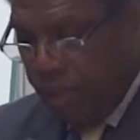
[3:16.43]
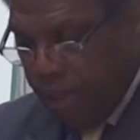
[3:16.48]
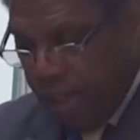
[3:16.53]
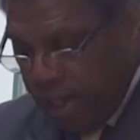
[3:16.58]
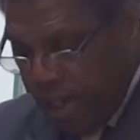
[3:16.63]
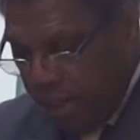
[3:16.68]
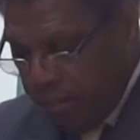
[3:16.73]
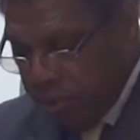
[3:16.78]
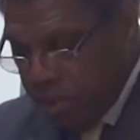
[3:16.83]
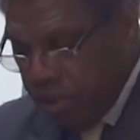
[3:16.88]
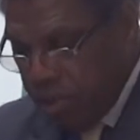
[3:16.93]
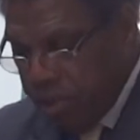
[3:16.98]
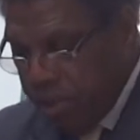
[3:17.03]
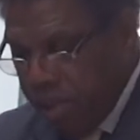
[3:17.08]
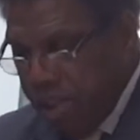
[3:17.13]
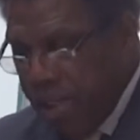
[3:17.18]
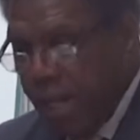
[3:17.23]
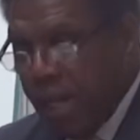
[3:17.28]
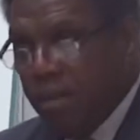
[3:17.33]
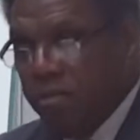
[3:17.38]
And I was
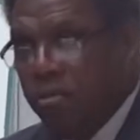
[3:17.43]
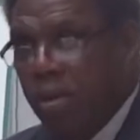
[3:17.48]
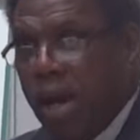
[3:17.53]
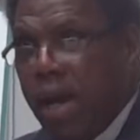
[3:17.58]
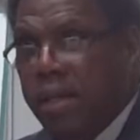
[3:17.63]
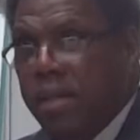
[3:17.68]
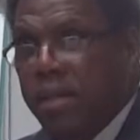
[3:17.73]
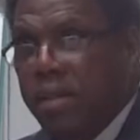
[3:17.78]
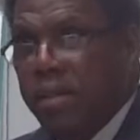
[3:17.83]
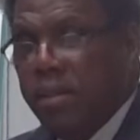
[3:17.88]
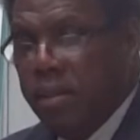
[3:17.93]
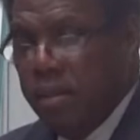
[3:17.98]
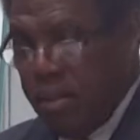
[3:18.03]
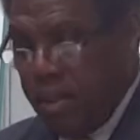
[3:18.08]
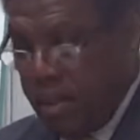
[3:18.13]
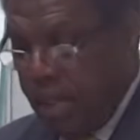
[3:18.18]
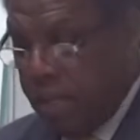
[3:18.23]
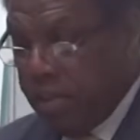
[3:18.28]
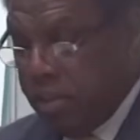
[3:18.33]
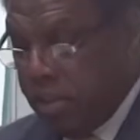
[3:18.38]
looking down writing,
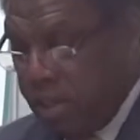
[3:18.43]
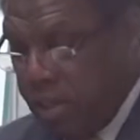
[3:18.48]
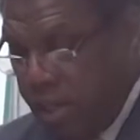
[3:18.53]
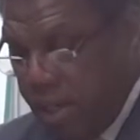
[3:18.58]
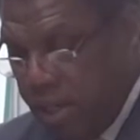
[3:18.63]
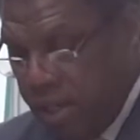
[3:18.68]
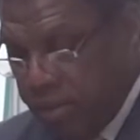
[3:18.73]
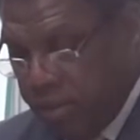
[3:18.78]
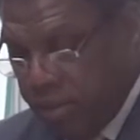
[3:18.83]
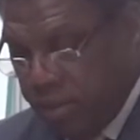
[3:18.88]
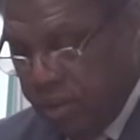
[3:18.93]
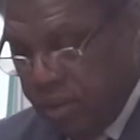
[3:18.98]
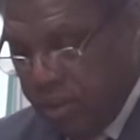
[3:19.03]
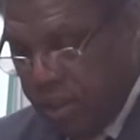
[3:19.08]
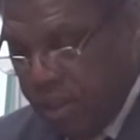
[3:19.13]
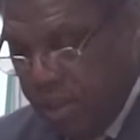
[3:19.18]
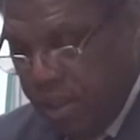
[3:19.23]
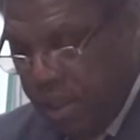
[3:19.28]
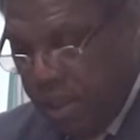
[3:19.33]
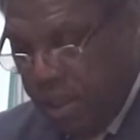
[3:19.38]
and I said, yes.
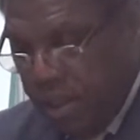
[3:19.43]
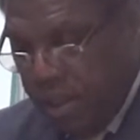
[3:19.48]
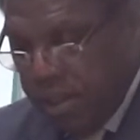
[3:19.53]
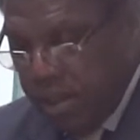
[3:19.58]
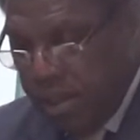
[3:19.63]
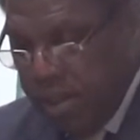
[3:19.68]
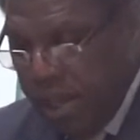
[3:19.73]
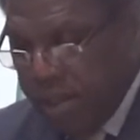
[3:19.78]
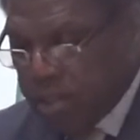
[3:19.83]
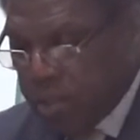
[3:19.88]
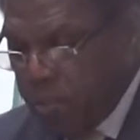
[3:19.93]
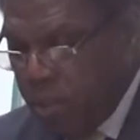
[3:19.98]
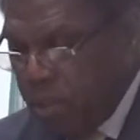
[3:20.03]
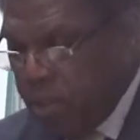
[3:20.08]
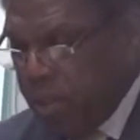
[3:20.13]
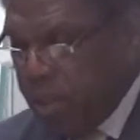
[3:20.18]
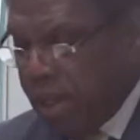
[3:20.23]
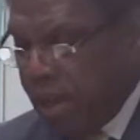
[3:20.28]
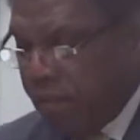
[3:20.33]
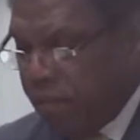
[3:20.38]
The next
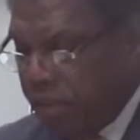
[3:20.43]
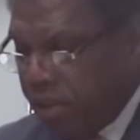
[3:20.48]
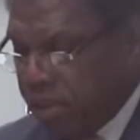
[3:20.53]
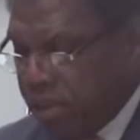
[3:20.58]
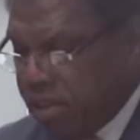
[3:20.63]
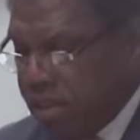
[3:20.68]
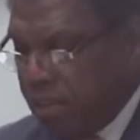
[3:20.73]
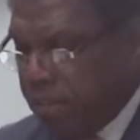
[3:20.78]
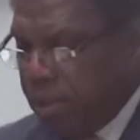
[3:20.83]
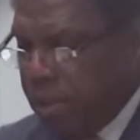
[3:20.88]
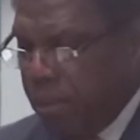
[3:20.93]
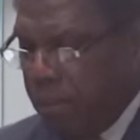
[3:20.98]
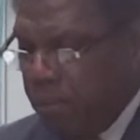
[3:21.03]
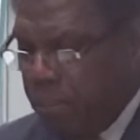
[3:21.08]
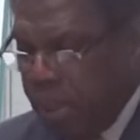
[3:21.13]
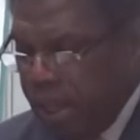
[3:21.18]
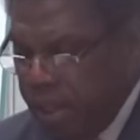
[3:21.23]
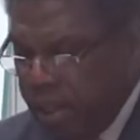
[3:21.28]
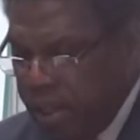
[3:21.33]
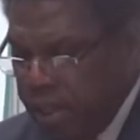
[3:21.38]
moment, I felt something
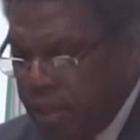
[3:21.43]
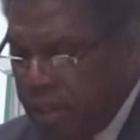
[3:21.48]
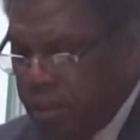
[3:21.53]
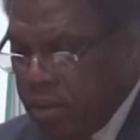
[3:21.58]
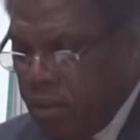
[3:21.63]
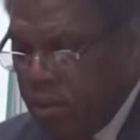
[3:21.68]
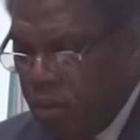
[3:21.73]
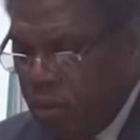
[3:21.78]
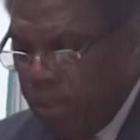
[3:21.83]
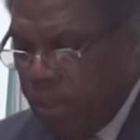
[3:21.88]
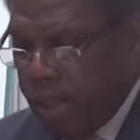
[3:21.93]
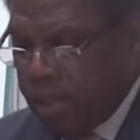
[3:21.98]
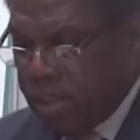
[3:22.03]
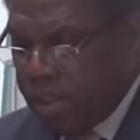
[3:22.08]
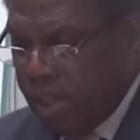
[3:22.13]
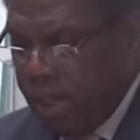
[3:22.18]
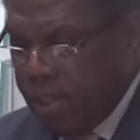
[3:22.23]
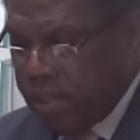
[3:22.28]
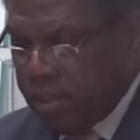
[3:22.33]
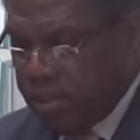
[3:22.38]
beating on my
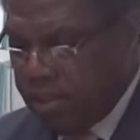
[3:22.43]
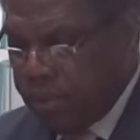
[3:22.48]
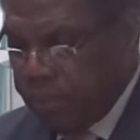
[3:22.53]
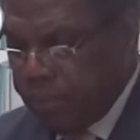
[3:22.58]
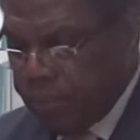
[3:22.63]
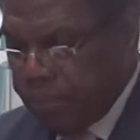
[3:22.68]
chest.